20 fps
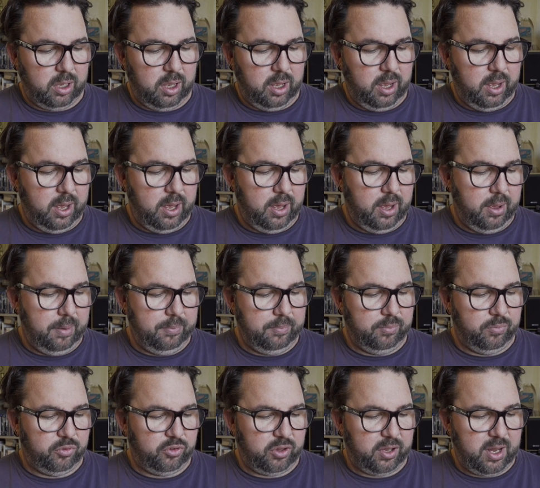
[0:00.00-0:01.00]
Um,
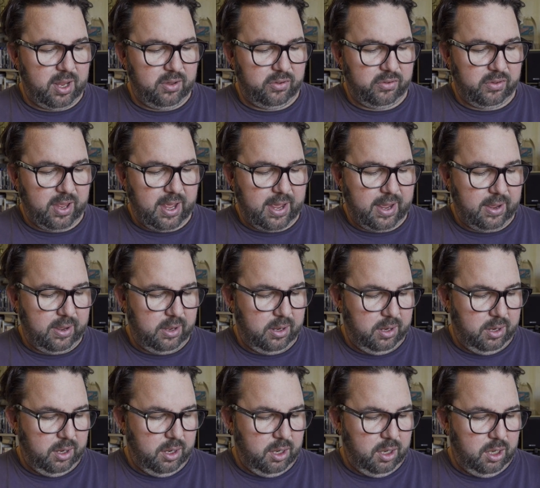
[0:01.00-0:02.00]
so there's that.
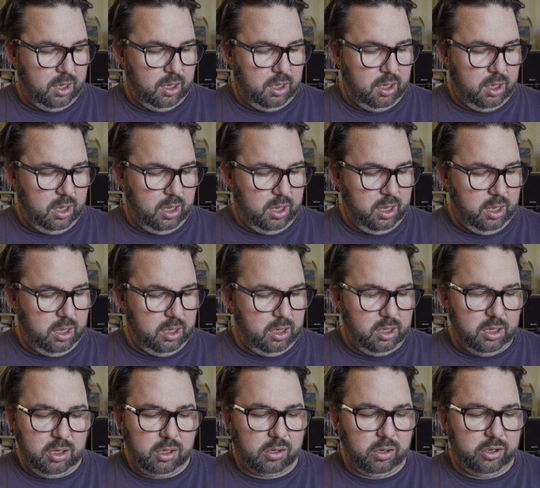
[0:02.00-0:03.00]
Uh,
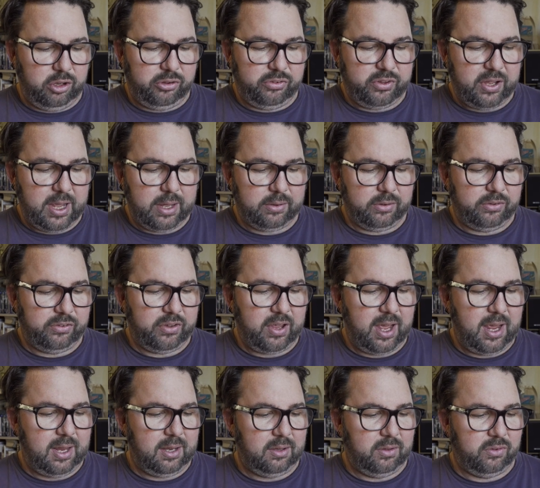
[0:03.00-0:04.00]
you've got your sound
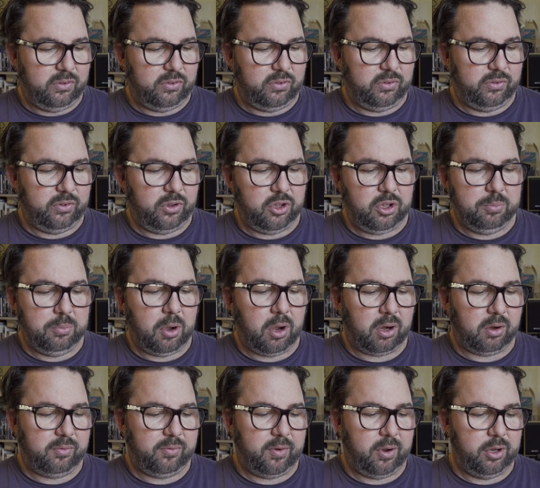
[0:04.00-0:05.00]
settings, so your
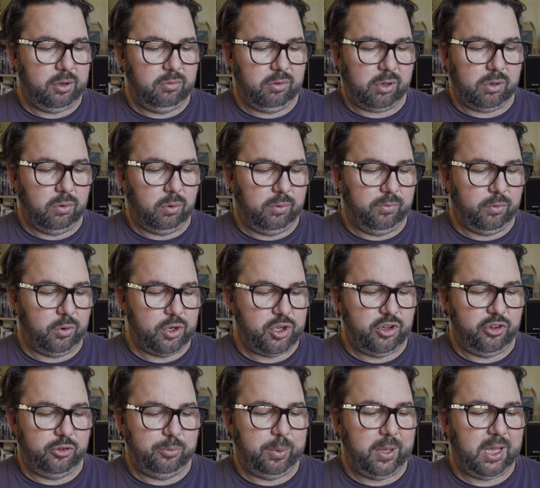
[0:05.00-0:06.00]
microphone, your recording voice, your
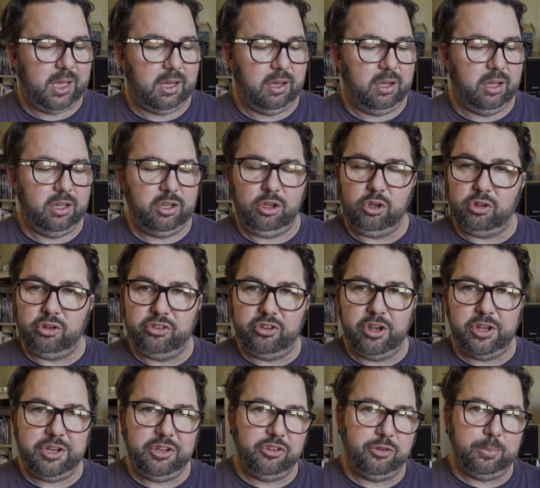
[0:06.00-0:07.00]
speaker, and you can
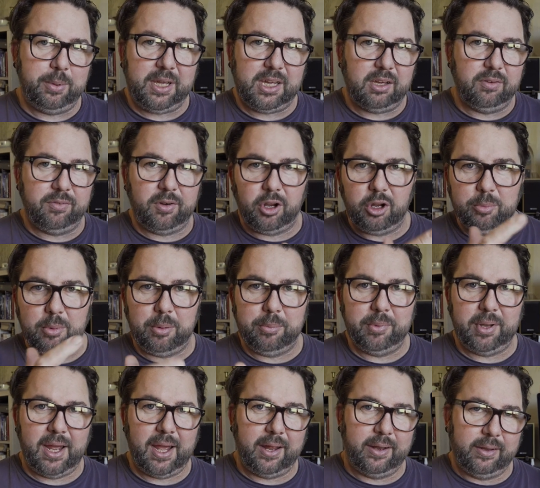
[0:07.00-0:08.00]
turn your speaker volume up and
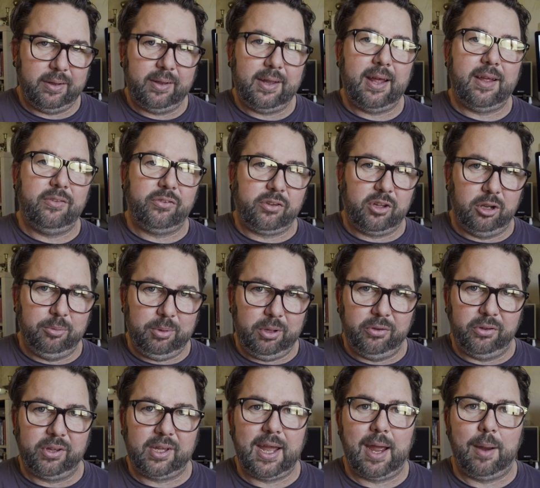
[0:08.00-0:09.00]
down. That's going to be
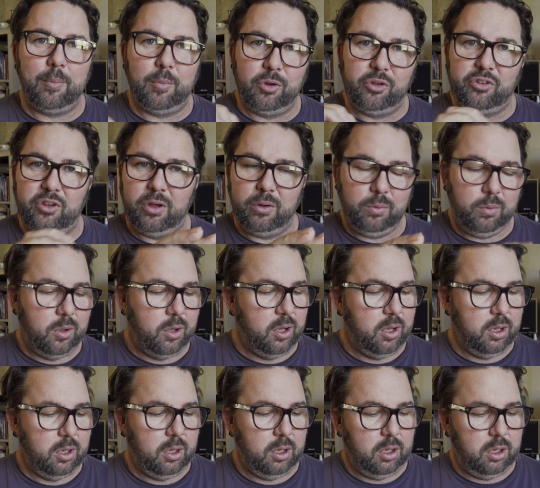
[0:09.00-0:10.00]
on the camera, so
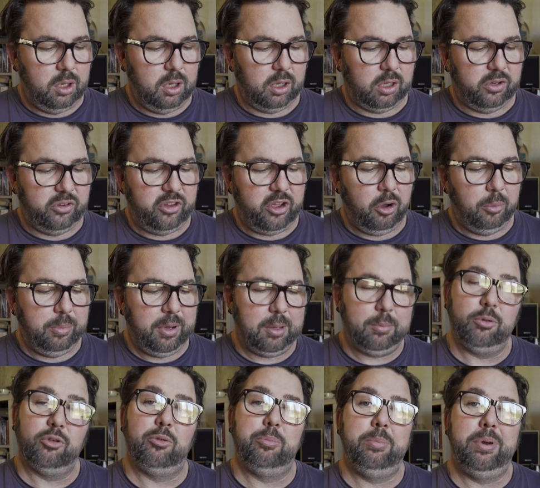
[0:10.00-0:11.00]
you can tell
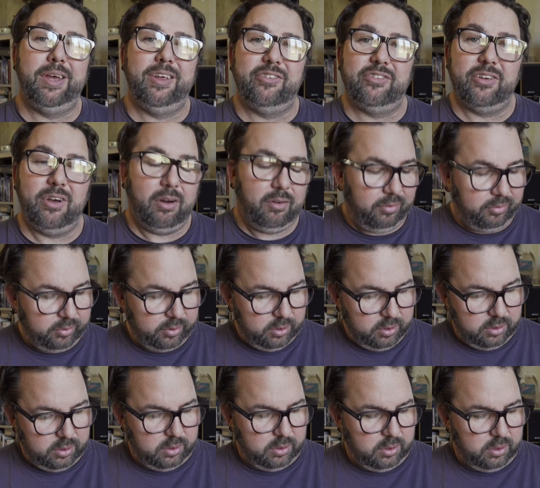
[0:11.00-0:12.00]
people to piss
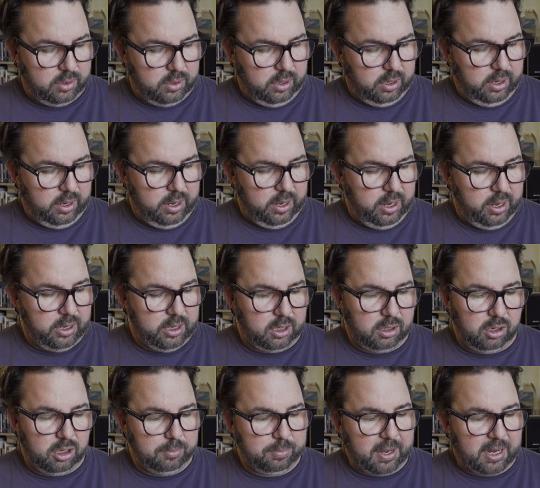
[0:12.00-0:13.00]
off. Uh, you've
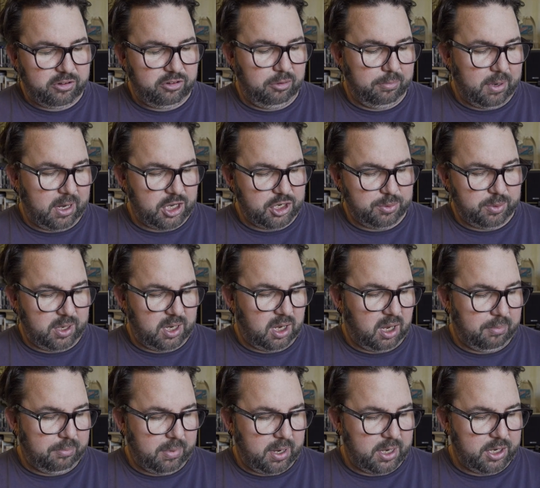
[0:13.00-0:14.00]
got your battery management,
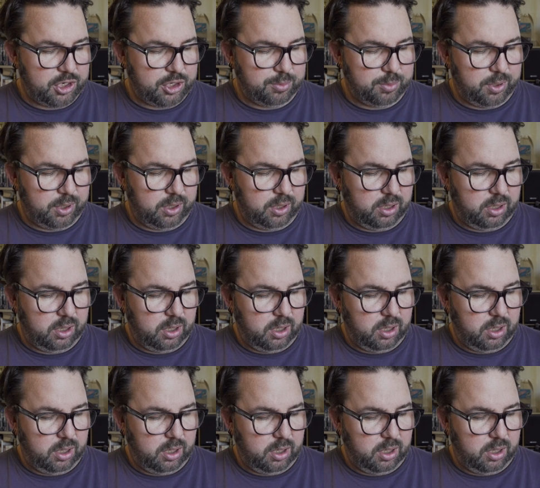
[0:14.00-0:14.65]
alarm management.